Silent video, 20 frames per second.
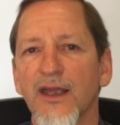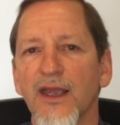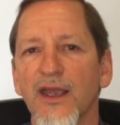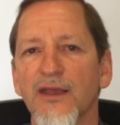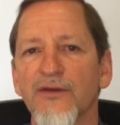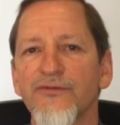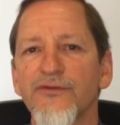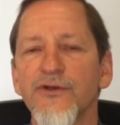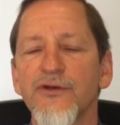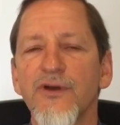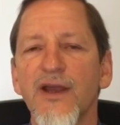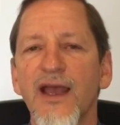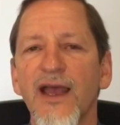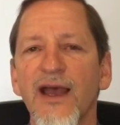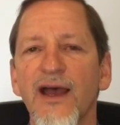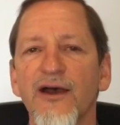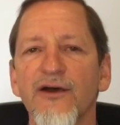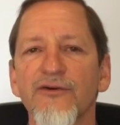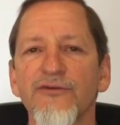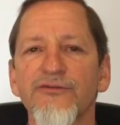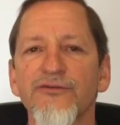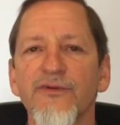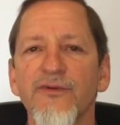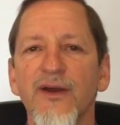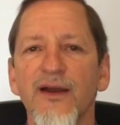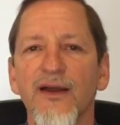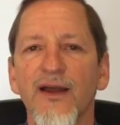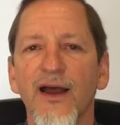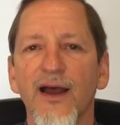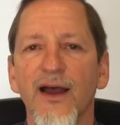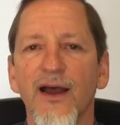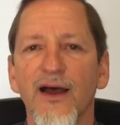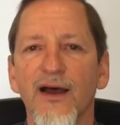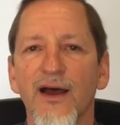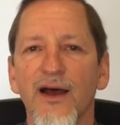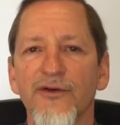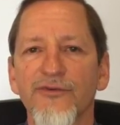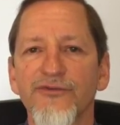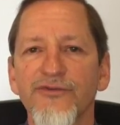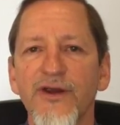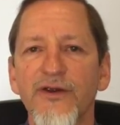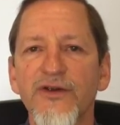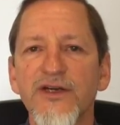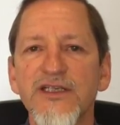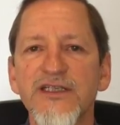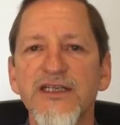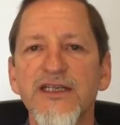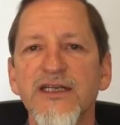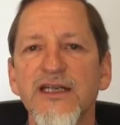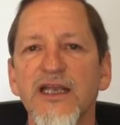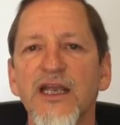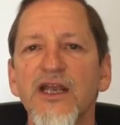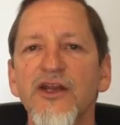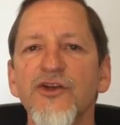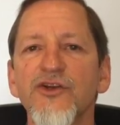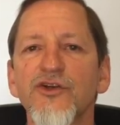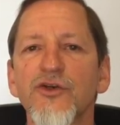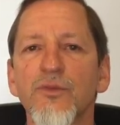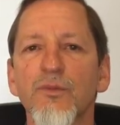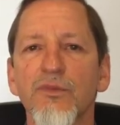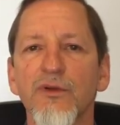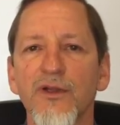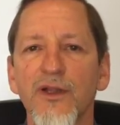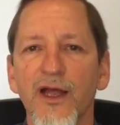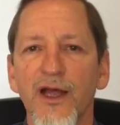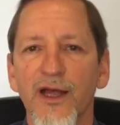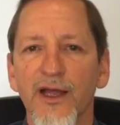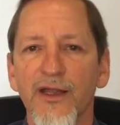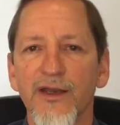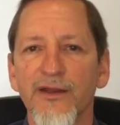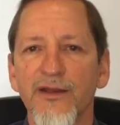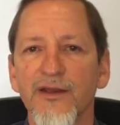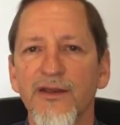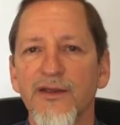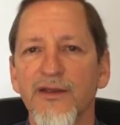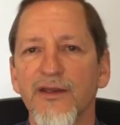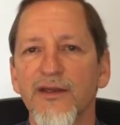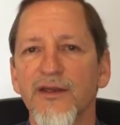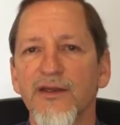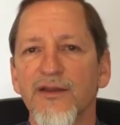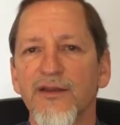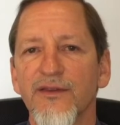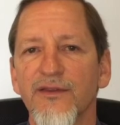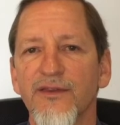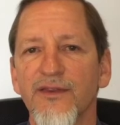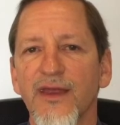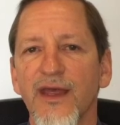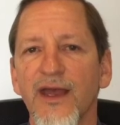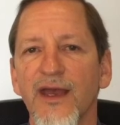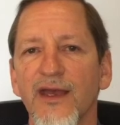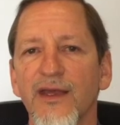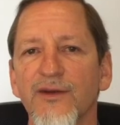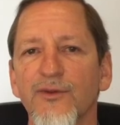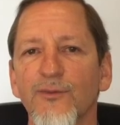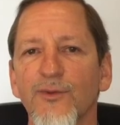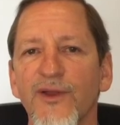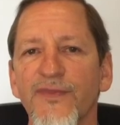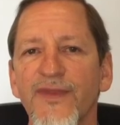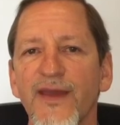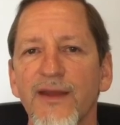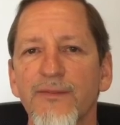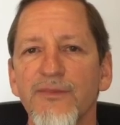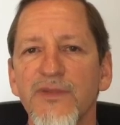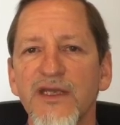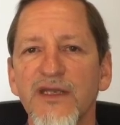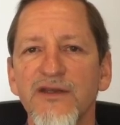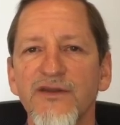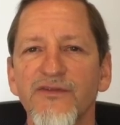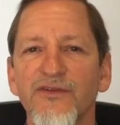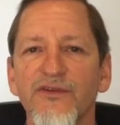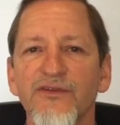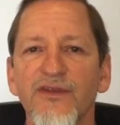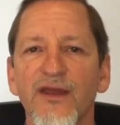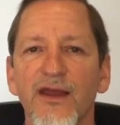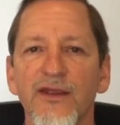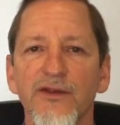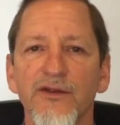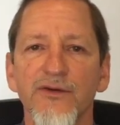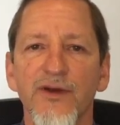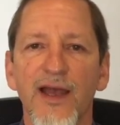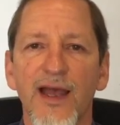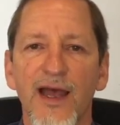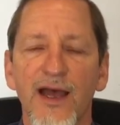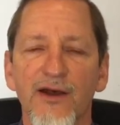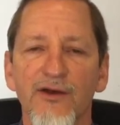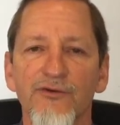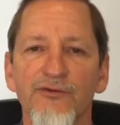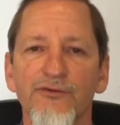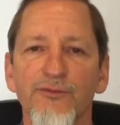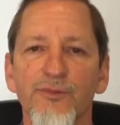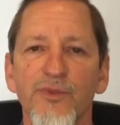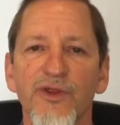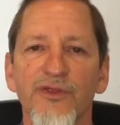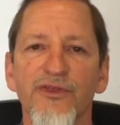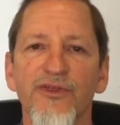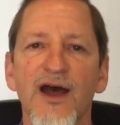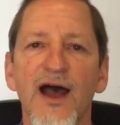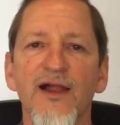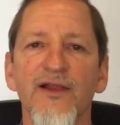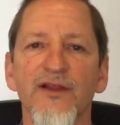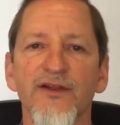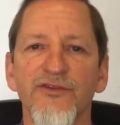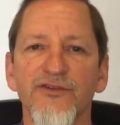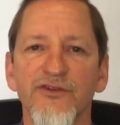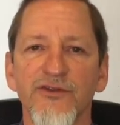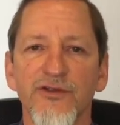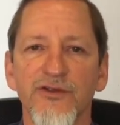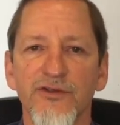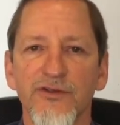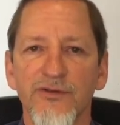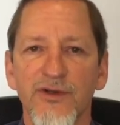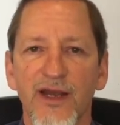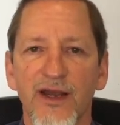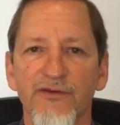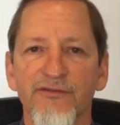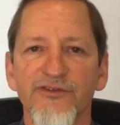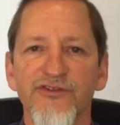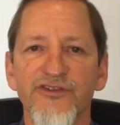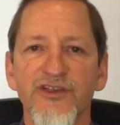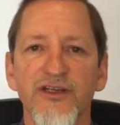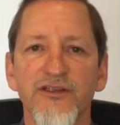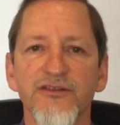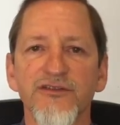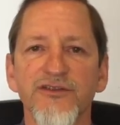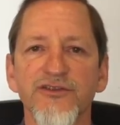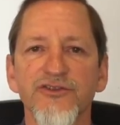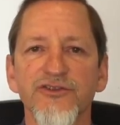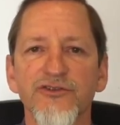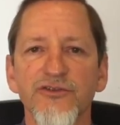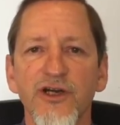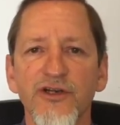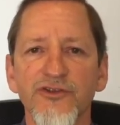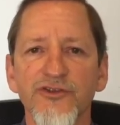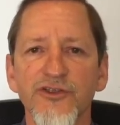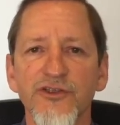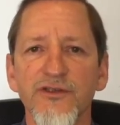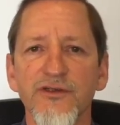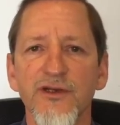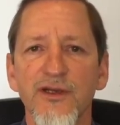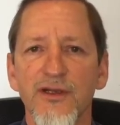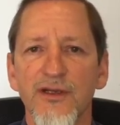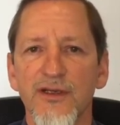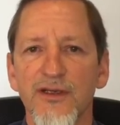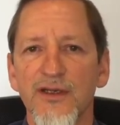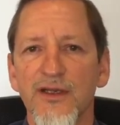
If you have ferritin in your blood, then what that means is that you have pathology, you have cell destruction.